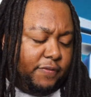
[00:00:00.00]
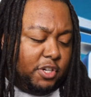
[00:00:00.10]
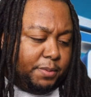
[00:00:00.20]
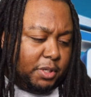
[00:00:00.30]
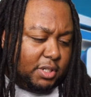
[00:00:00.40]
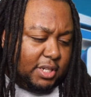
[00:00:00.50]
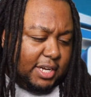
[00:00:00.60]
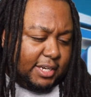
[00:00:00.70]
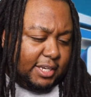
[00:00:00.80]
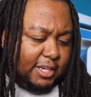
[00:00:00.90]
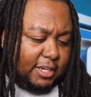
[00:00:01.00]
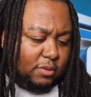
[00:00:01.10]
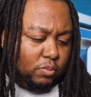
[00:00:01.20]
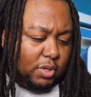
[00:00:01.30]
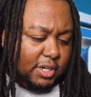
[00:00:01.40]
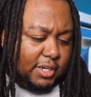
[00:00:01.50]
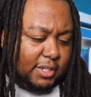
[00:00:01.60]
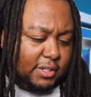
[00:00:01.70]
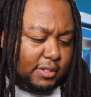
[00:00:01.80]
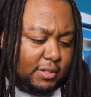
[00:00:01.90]
First person to lock in
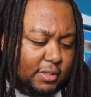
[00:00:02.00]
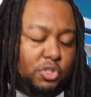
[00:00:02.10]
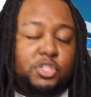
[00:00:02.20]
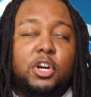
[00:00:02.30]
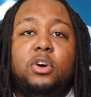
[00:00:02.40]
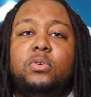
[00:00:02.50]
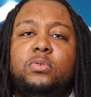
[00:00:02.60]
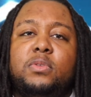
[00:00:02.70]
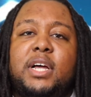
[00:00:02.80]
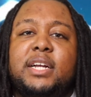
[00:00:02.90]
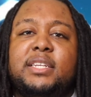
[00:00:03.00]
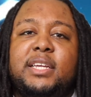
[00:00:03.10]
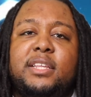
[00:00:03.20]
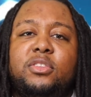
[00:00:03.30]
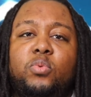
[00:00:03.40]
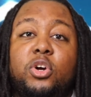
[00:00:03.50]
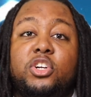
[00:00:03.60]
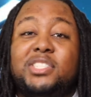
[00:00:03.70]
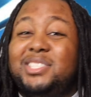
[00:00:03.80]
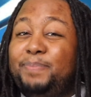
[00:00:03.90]
was Joe, who locked in the
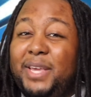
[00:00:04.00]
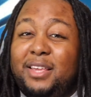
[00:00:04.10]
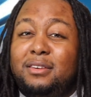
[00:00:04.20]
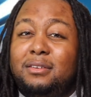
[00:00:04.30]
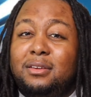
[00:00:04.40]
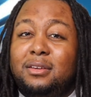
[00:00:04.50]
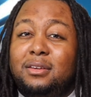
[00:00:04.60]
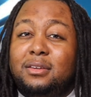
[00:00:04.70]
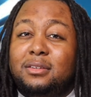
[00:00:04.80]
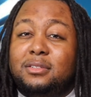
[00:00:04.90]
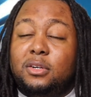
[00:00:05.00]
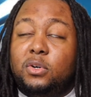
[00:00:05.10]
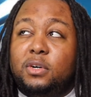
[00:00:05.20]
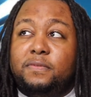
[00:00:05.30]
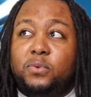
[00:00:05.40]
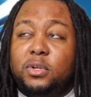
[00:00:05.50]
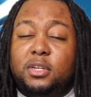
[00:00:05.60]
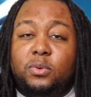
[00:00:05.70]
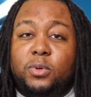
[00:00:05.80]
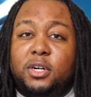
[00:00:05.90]
word spin. So a
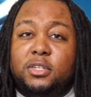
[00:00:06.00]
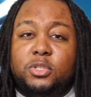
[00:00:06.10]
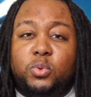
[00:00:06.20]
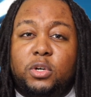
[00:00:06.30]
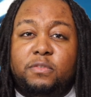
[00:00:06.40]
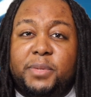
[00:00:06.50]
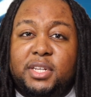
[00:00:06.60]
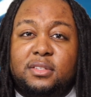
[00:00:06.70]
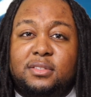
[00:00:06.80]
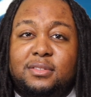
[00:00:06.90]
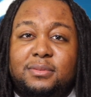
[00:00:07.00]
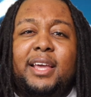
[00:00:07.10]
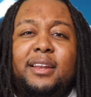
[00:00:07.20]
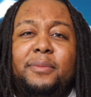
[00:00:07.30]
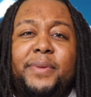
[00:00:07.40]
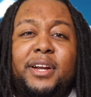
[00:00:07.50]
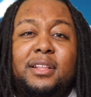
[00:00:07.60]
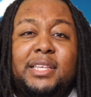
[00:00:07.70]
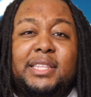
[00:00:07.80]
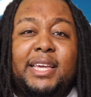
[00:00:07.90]
4-letter word in 12 minutes. And
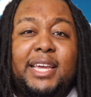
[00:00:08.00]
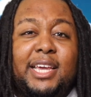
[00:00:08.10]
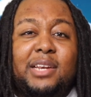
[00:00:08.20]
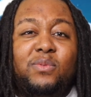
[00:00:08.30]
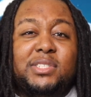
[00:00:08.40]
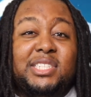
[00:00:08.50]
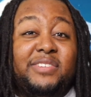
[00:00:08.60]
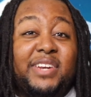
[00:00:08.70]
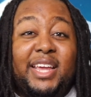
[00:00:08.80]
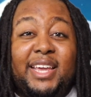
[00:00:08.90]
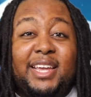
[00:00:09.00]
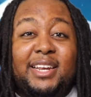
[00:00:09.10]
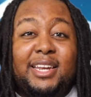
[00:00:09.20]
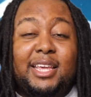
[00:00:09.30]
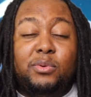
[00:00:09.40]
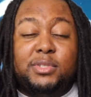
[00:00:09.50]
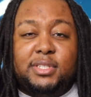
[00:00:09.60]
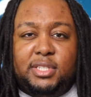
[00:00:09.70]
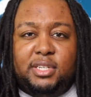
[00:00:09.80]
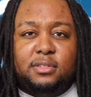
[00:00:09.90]
apparently the N wasn't even an N, it was
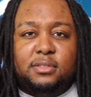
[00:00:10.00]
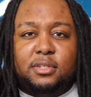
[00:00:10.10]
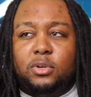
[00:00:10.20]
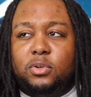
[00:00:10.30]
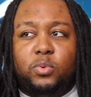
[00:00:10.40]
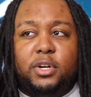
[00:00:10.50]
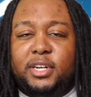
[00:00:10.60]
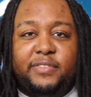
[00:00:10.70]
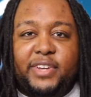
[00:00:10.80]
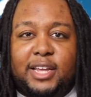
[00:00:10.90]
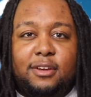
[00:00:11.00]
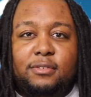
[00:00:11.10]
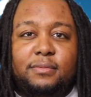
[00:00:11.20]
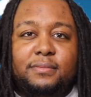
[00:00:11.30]
a Z. So the word didn't even count.